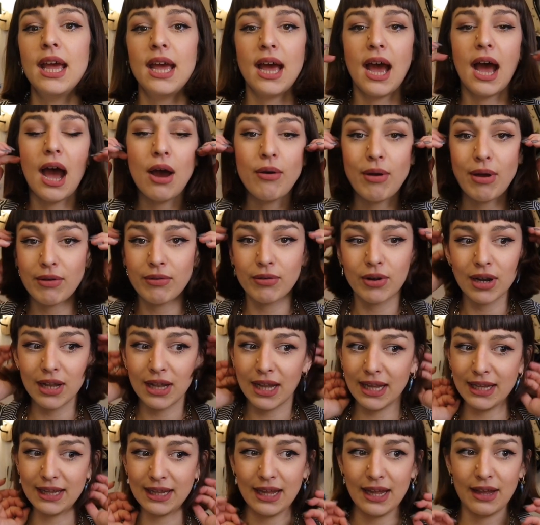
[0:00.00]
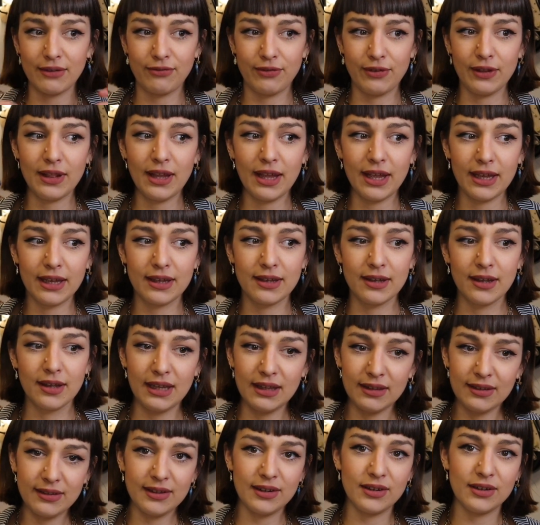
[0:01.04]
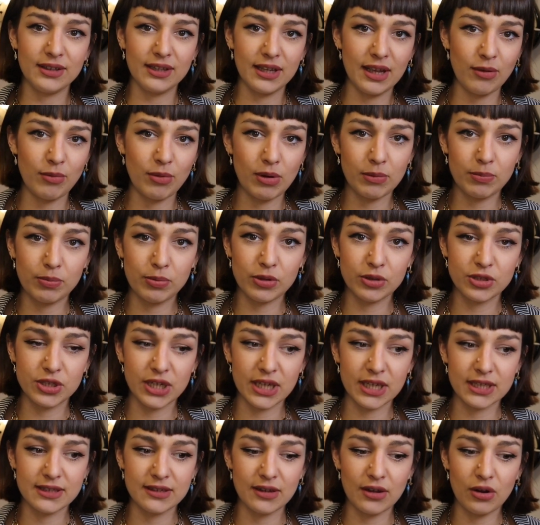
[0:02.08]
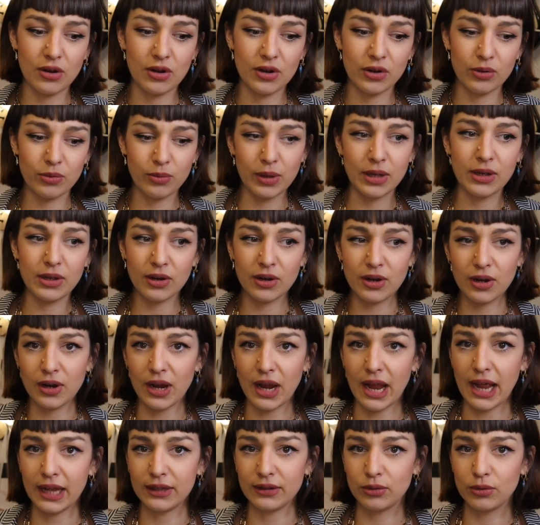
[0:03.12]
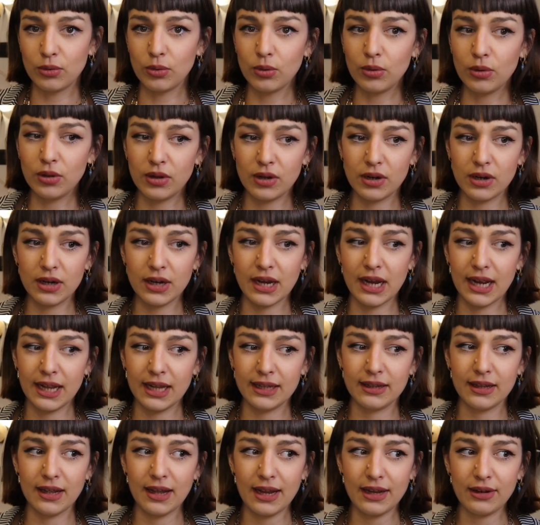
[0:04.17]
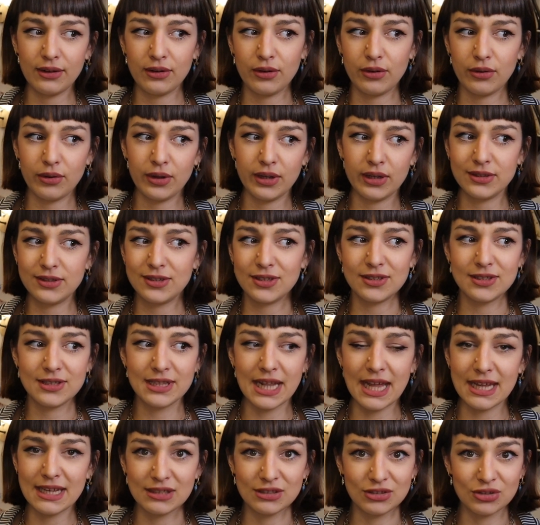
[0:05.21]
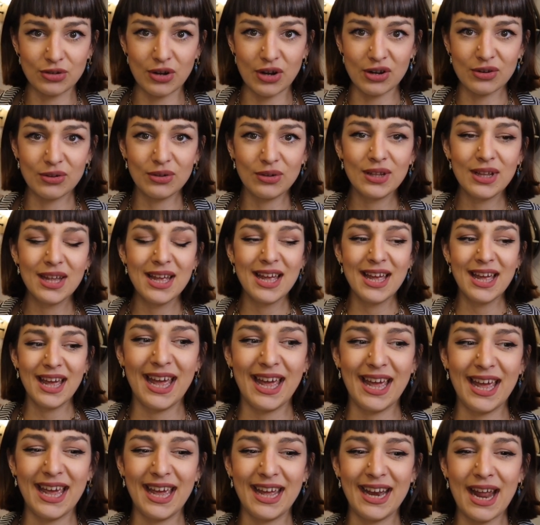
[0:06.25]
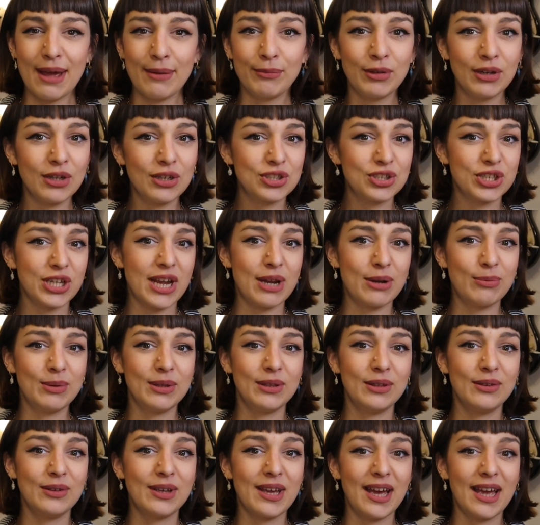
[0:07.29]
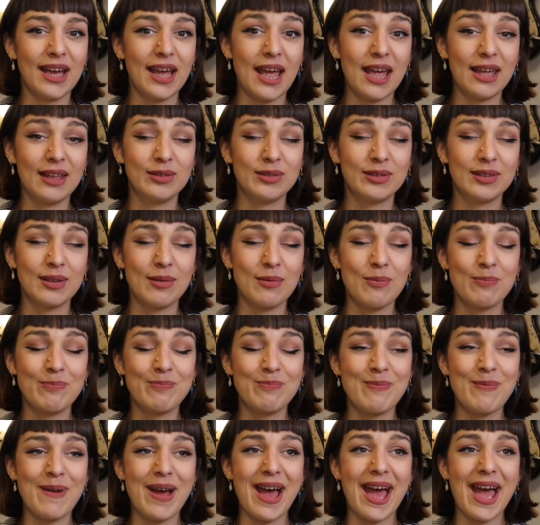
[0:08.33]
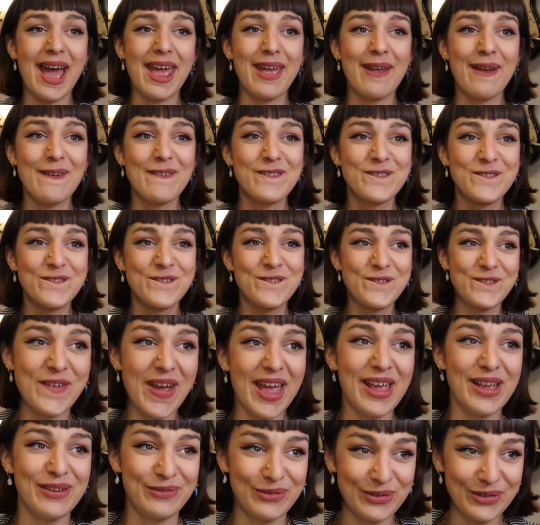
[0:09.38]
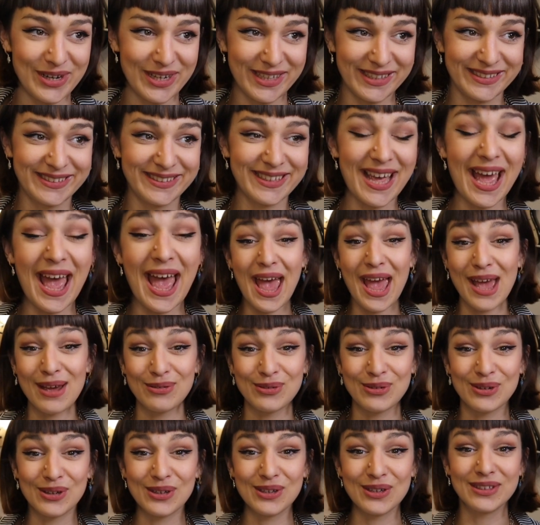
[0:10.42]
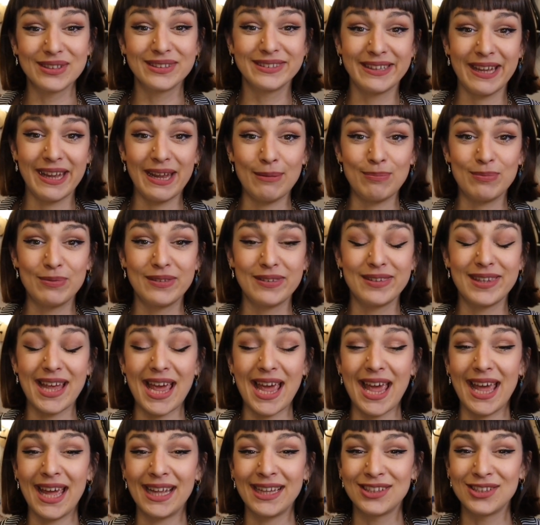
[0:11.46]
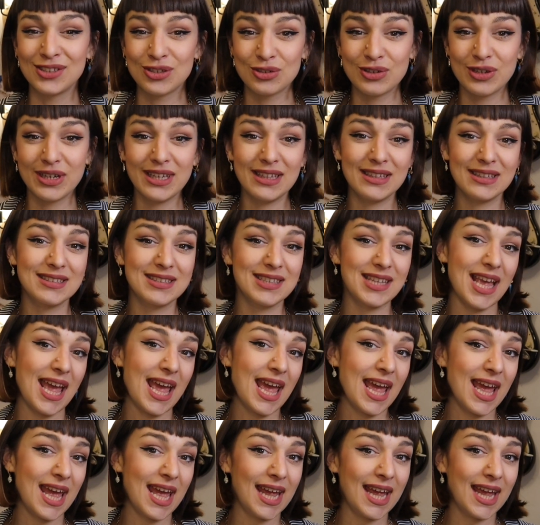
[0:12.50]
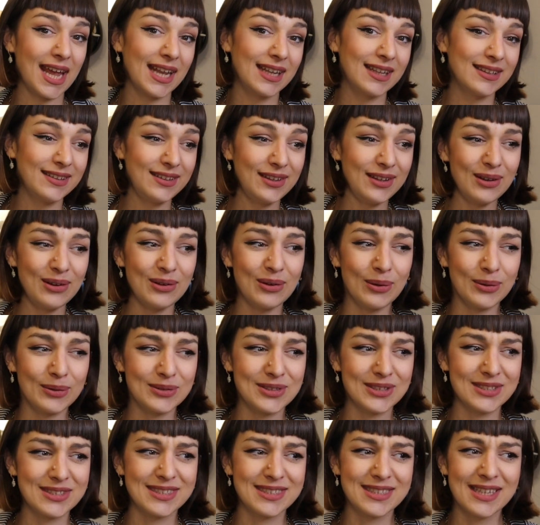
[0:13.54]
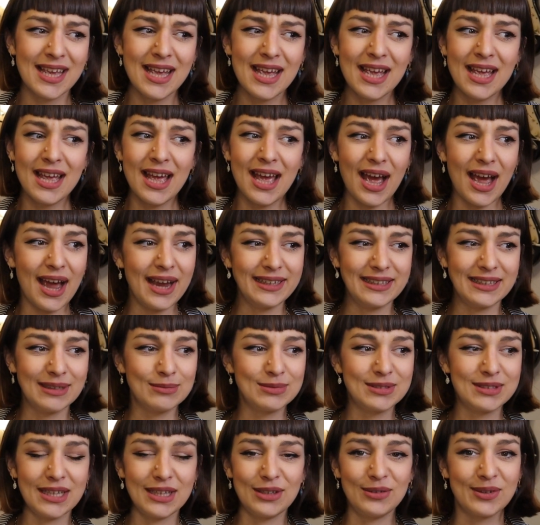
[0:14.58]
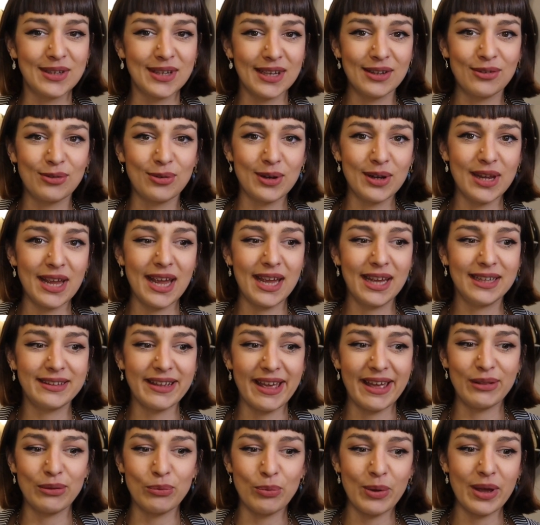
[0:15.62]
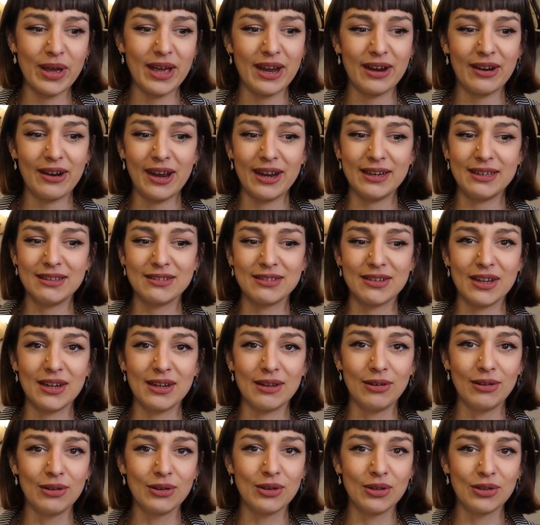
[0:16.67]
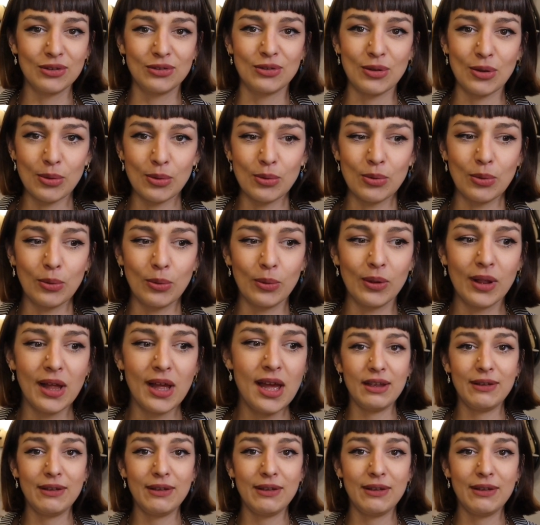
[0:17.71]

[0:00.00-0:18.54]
However, lately I feel like easier DIY projects are quicker and cooler, and I don't know, it's just less struggle. And I'm gonna share with you guys my favorite ever tips and tricks and, you know, just items that you can create and wear, and it's gonna look so cool.